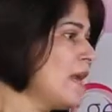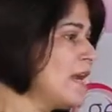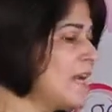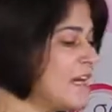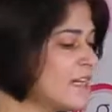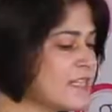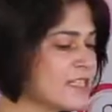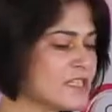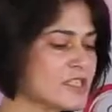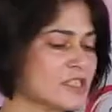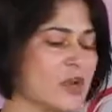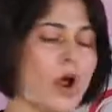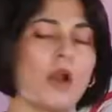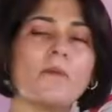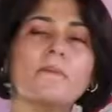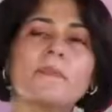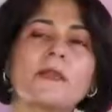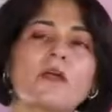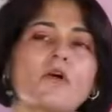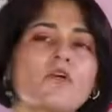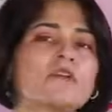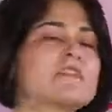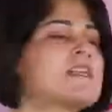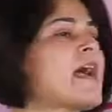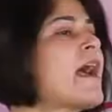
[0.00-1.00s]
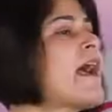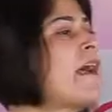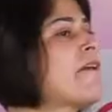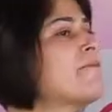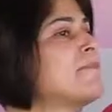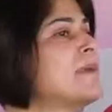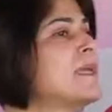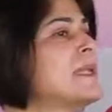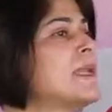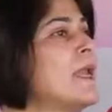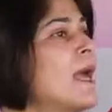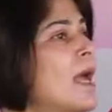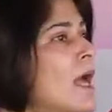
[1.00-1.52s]
It is not because I have
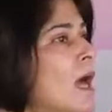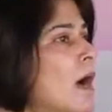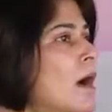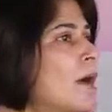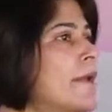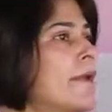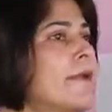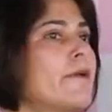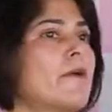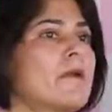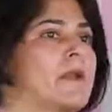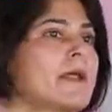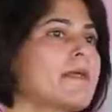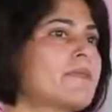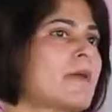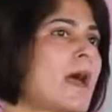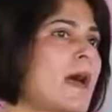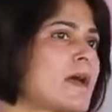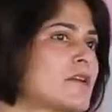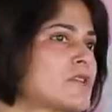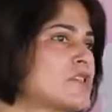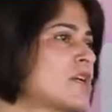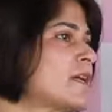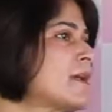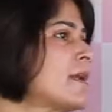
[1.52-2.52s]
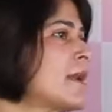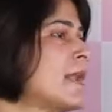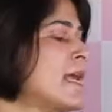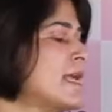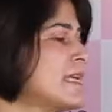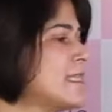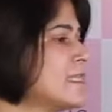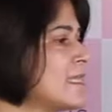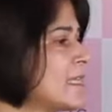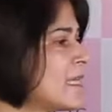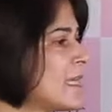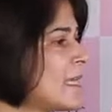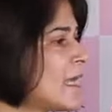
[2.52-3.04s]
been, you know, lethargic,
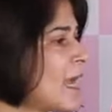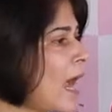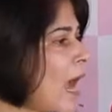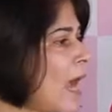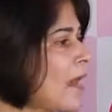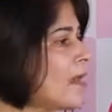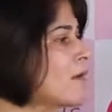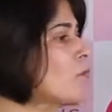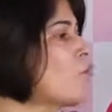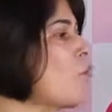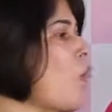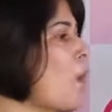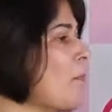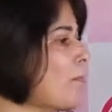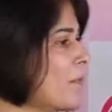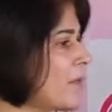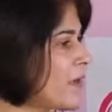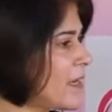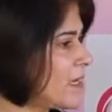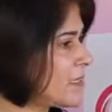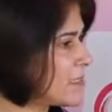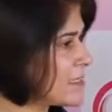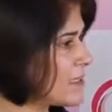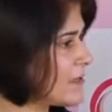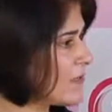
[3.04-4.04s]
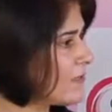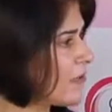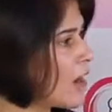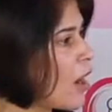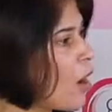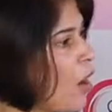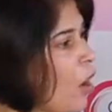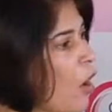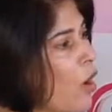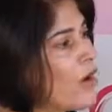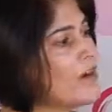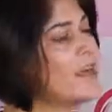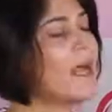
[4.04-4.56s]
lazy, uncooperative,
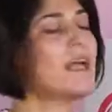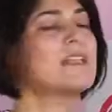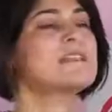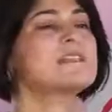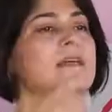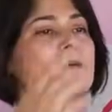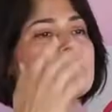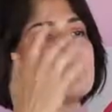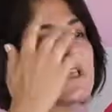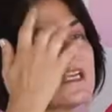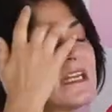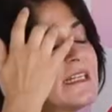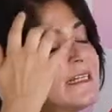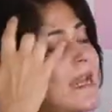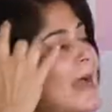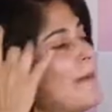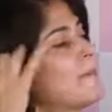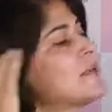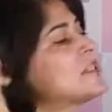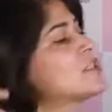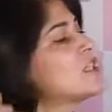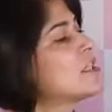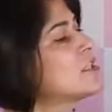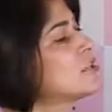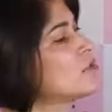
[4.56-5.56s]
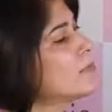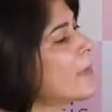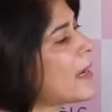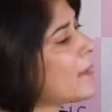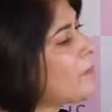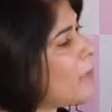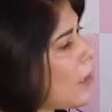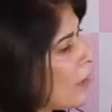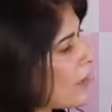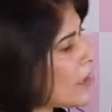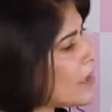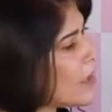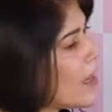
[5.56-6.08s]
or done something damaging to my
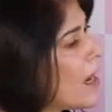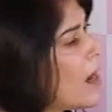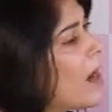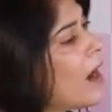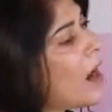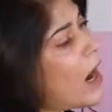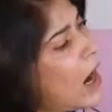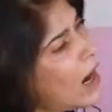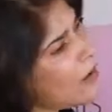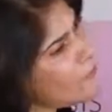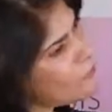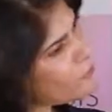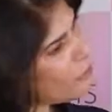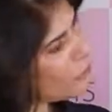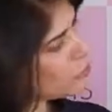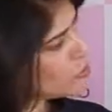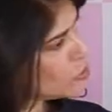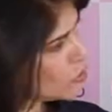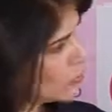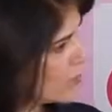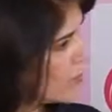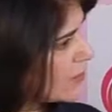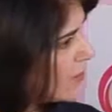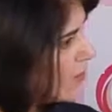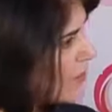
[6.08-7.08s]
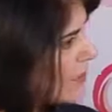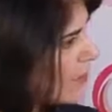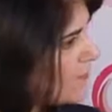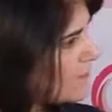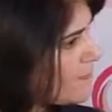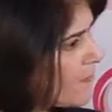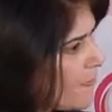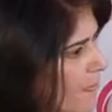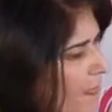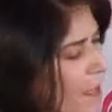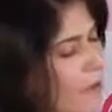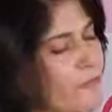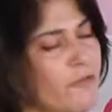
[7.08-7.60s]
body. Unfortunately,
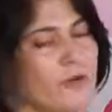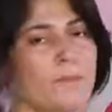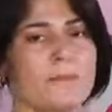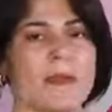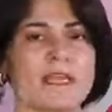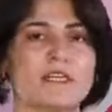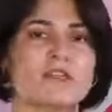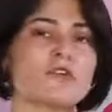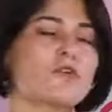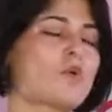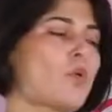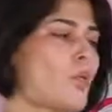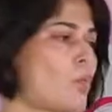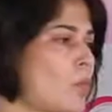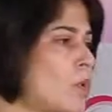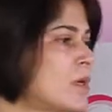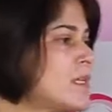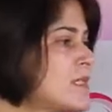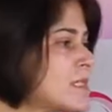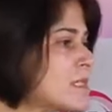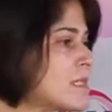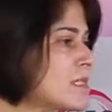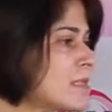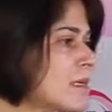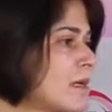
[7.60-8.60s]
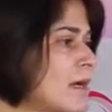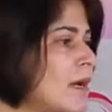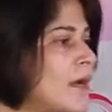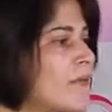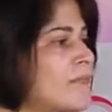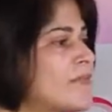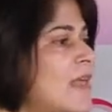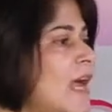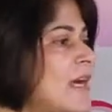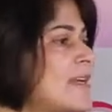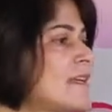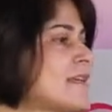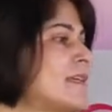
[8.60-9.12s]
for better or worse,
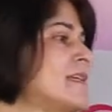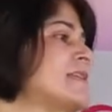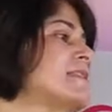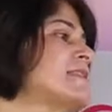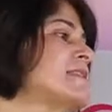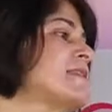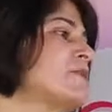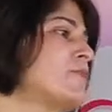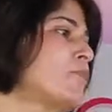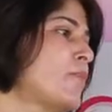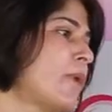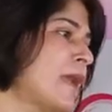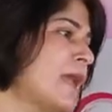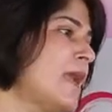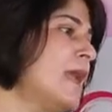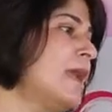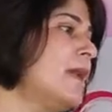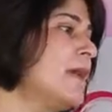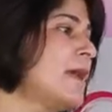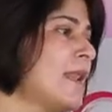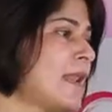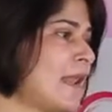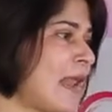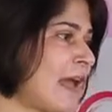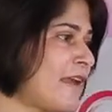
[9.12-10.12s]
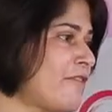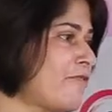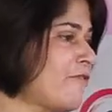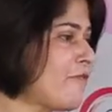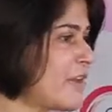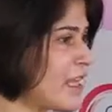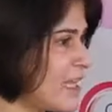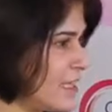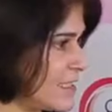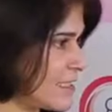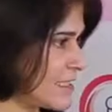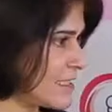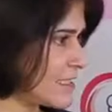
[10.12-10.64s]
that is the way life
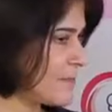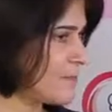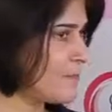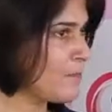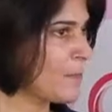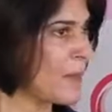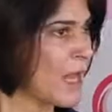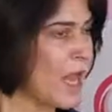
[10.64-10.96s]
is.